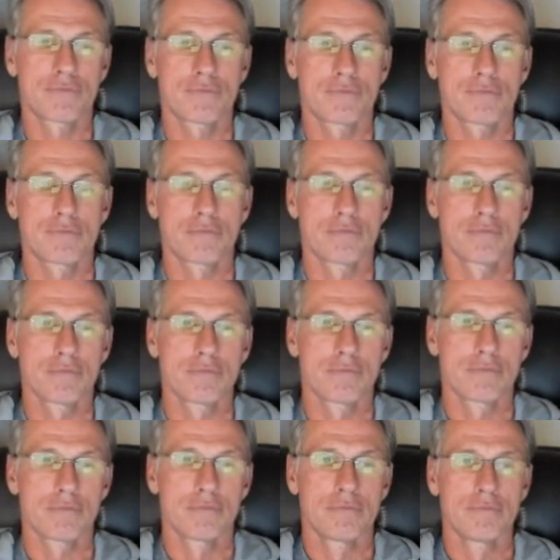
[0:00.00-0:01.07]

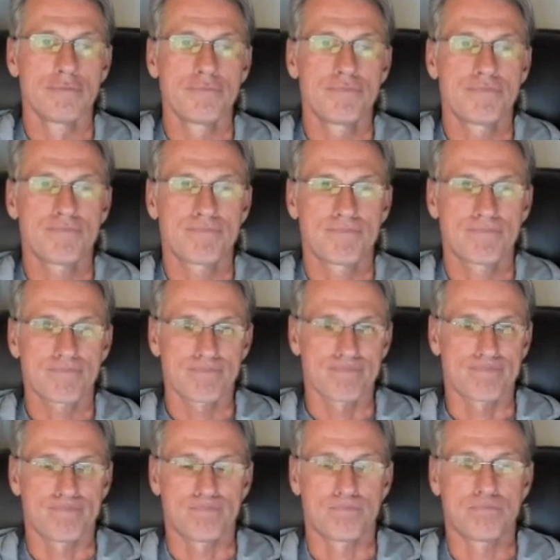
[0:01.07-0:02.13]

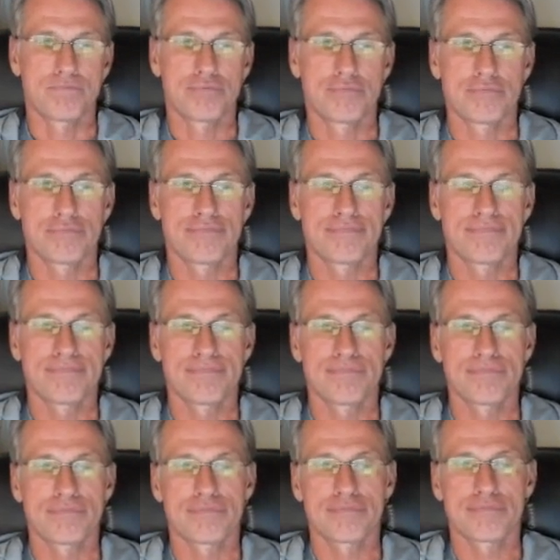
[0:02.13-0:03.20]

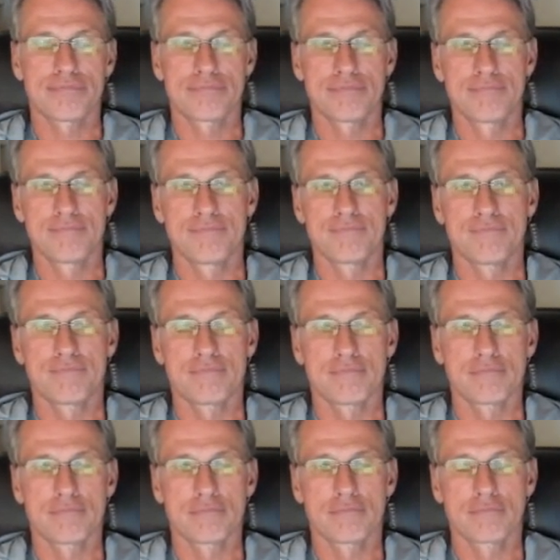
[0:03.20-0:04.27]

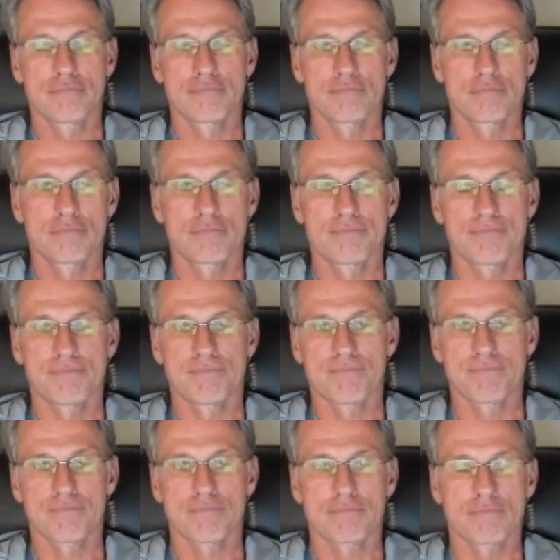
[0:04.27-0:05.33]

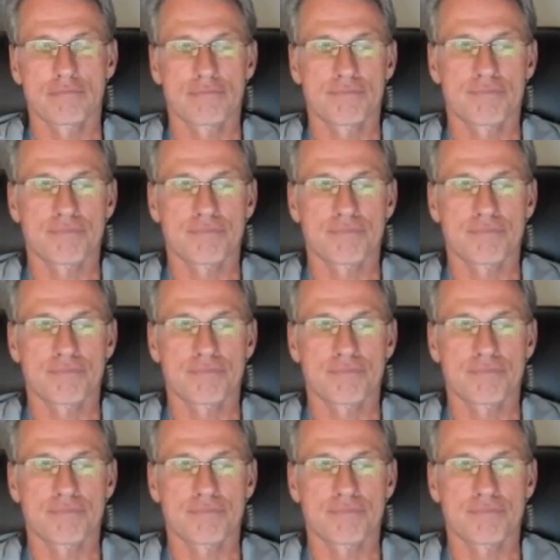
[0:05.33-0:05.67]
(silent)